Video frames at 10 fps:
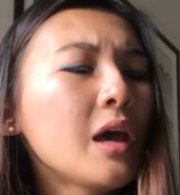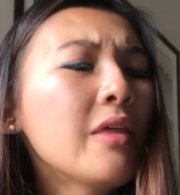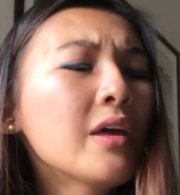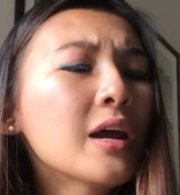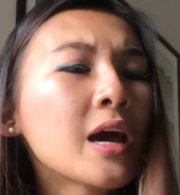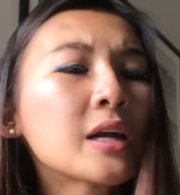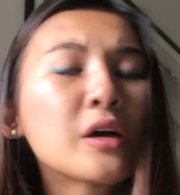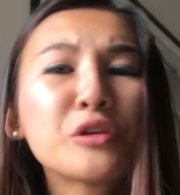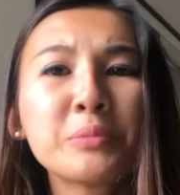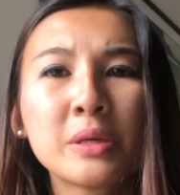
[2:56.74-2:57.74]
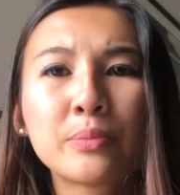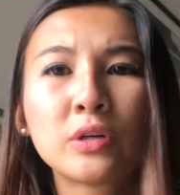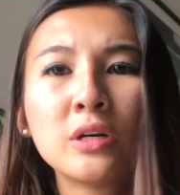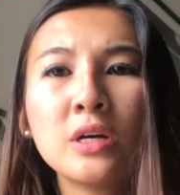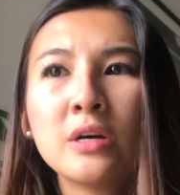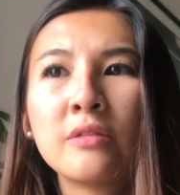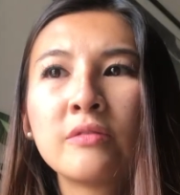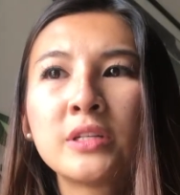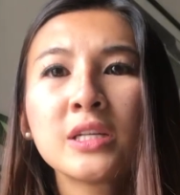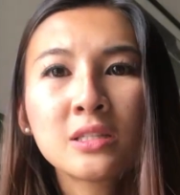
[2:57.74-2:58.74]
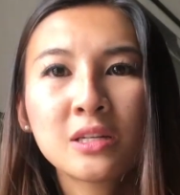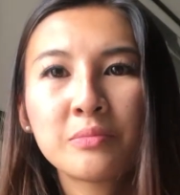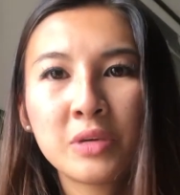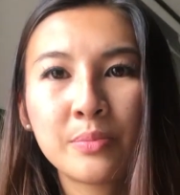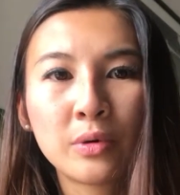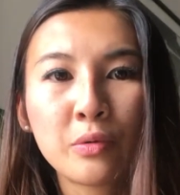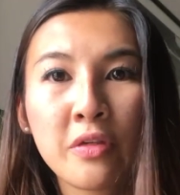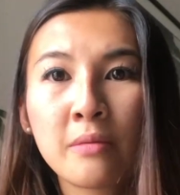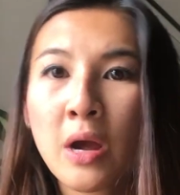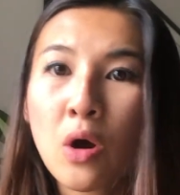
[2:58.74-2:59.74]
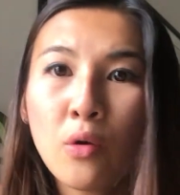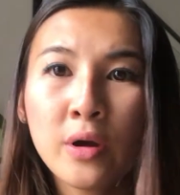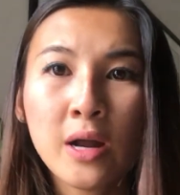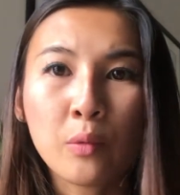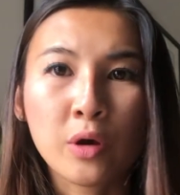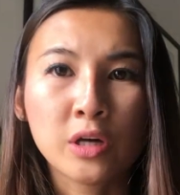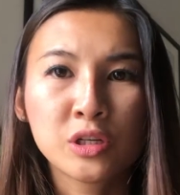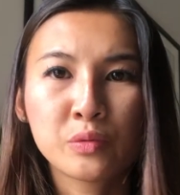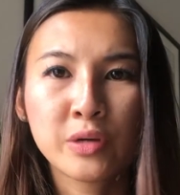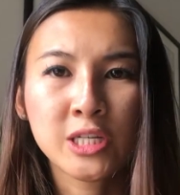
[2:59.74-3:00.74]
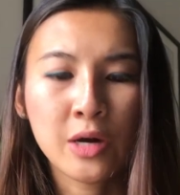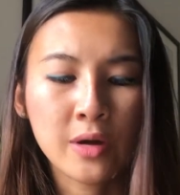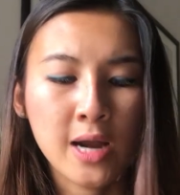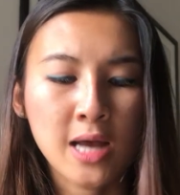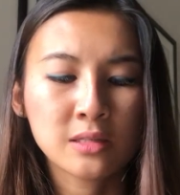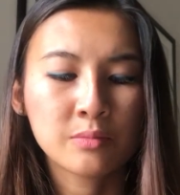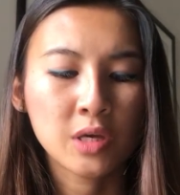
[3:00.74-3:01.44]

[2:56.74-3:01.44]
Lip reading: And then I had other people, distant people within my own network, just reach out and ask